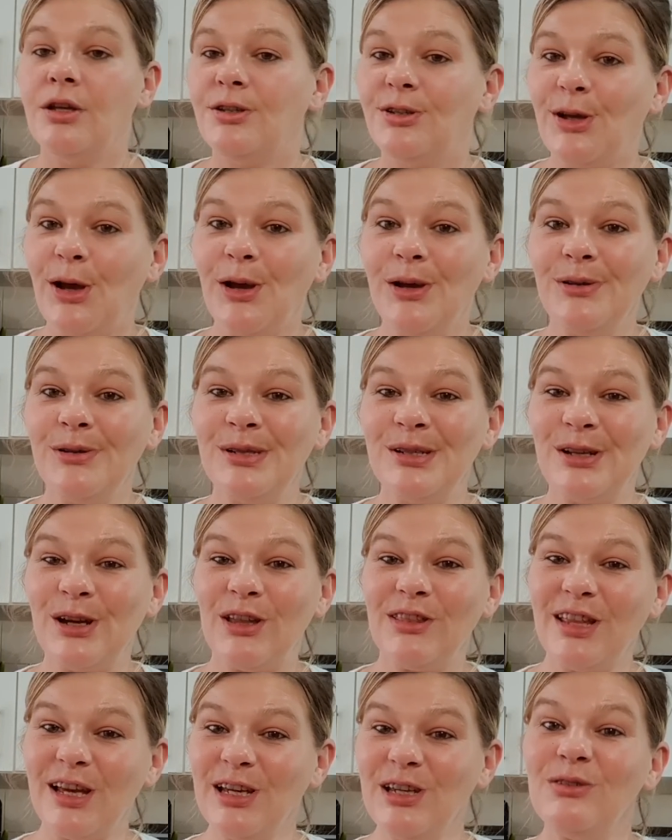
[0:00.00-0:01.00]
So,
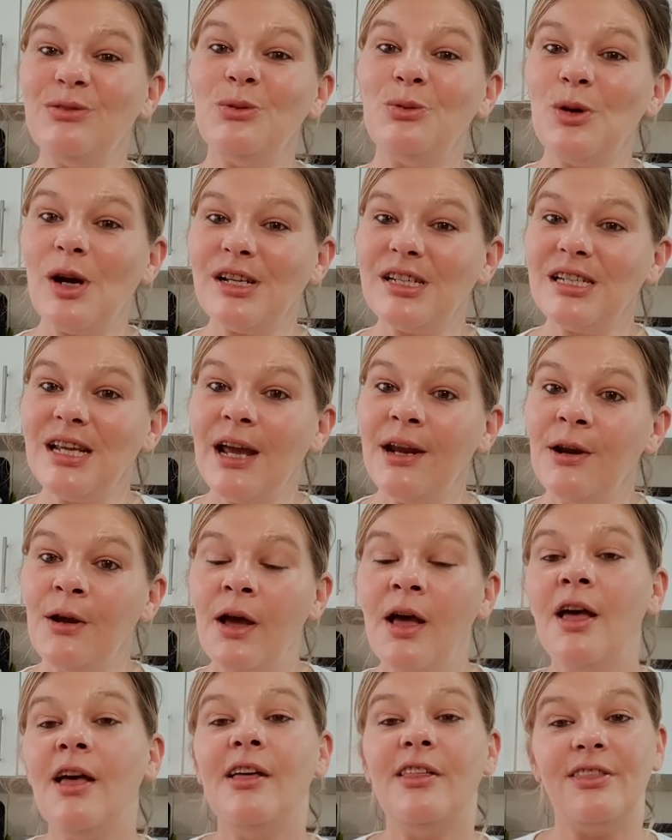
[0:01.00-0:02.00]
thank you for watching.
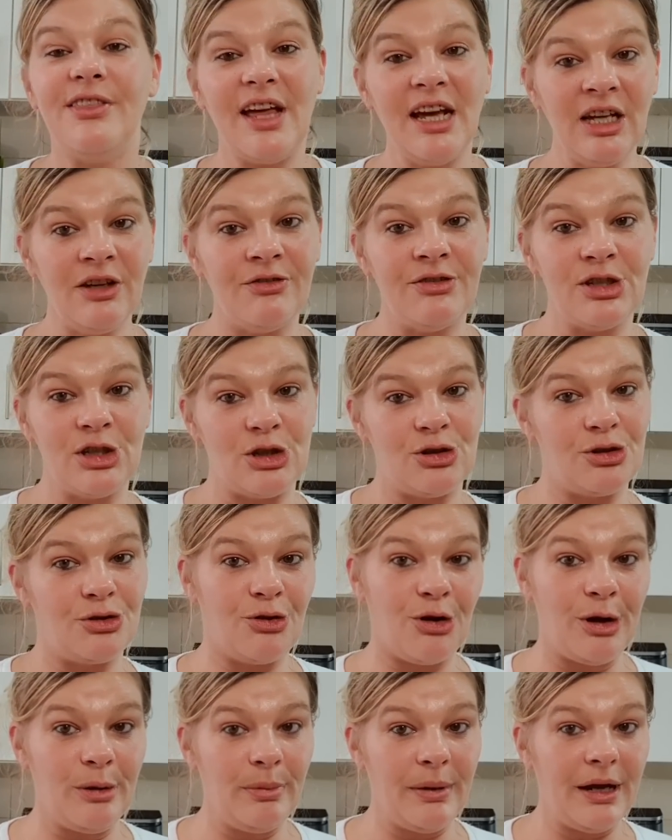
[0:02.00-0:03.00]
Thank you for
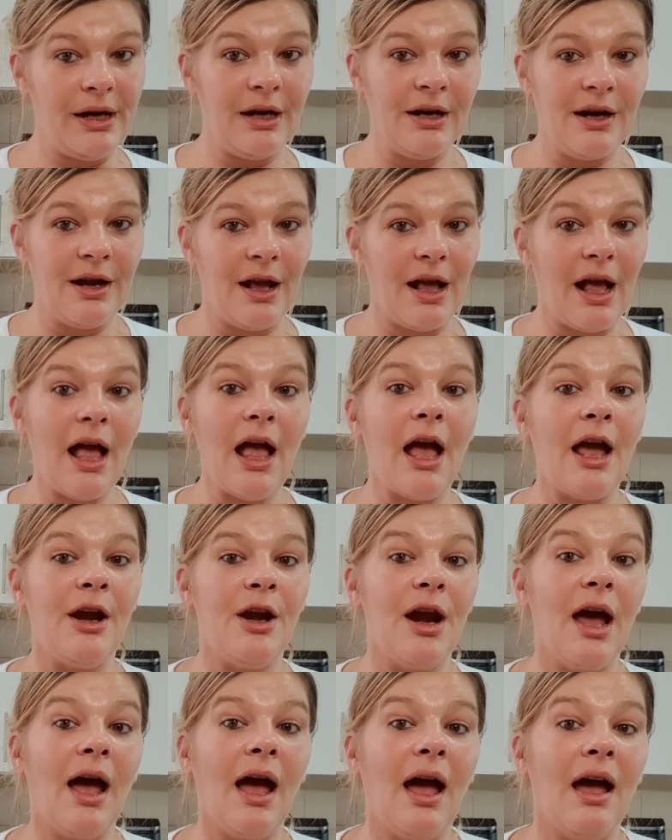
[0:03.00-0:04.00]
subscribing.
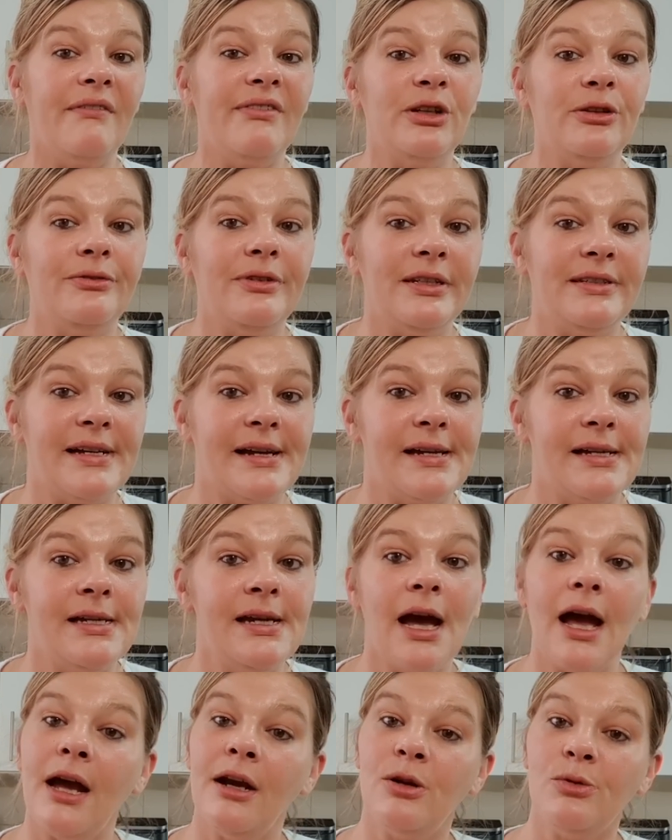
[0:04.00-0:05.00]
And have a lovely day.
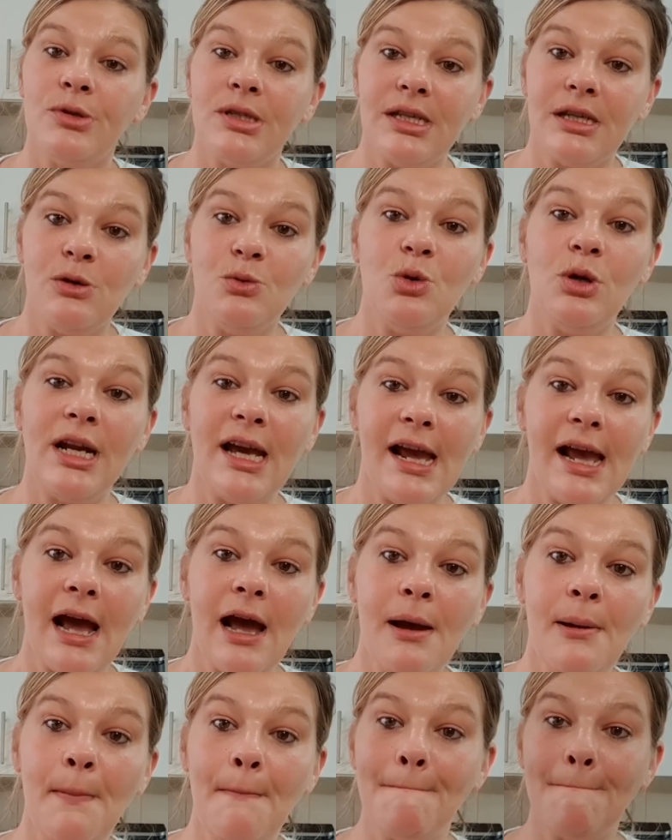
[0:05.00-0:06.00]
And I'll see you all
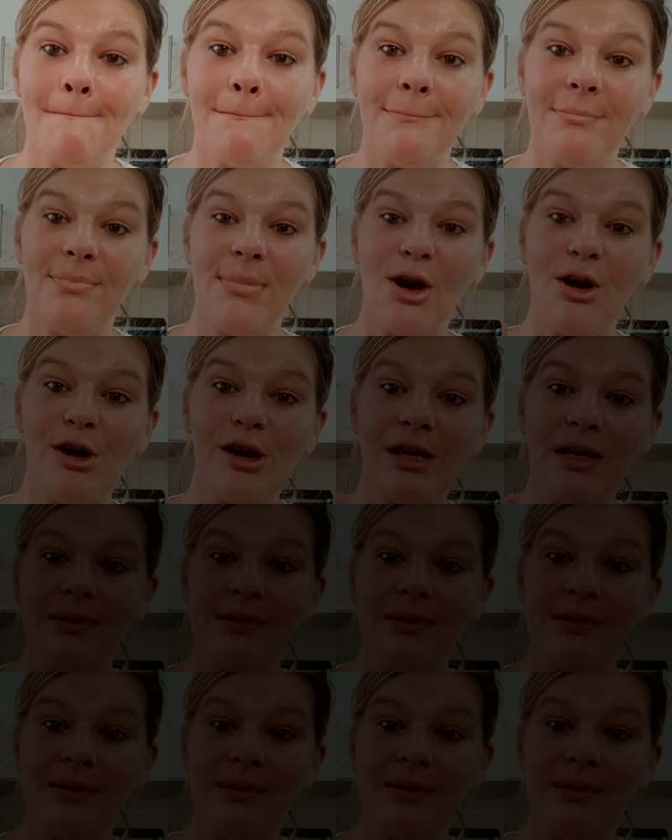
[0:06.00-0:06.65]
later. Bye.